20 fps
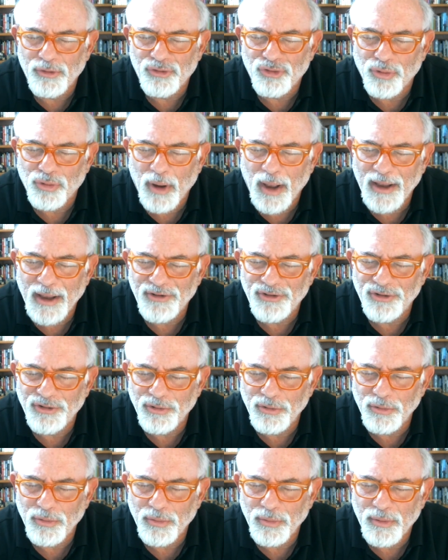try
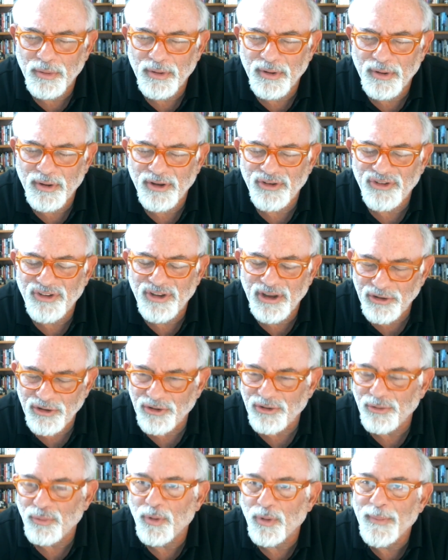to
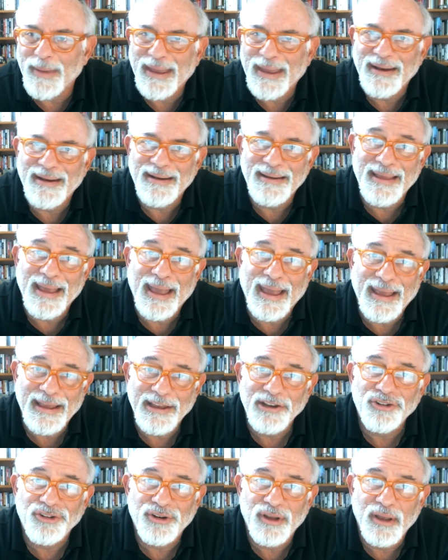continue to remain
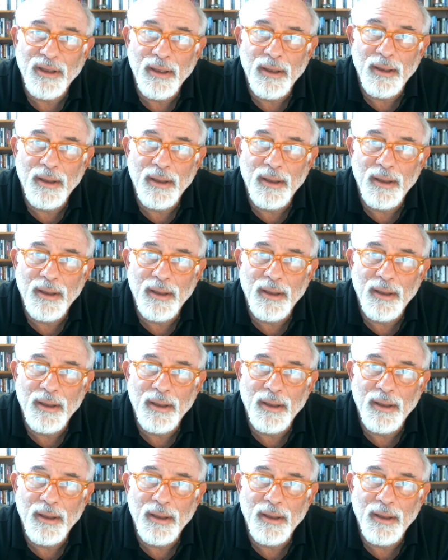engaged.